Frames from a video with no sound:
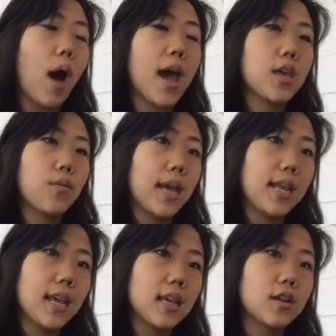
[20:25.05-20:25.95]
why are you
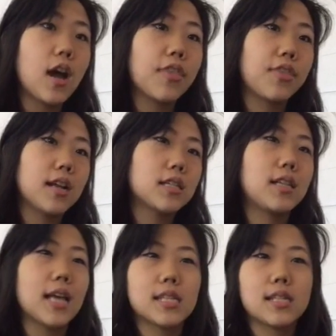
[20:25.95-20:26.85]
in it? You're not there
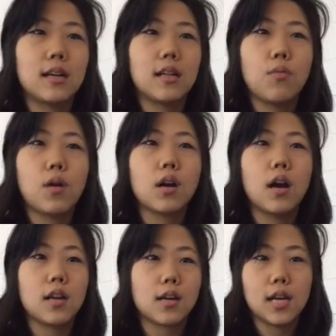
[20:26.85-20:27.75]
to necessarily
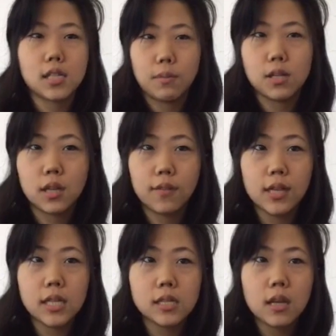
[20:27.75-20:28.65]
work on your customer
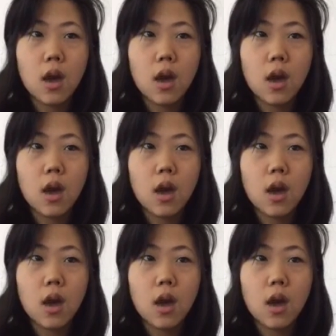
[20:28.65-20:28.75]
service.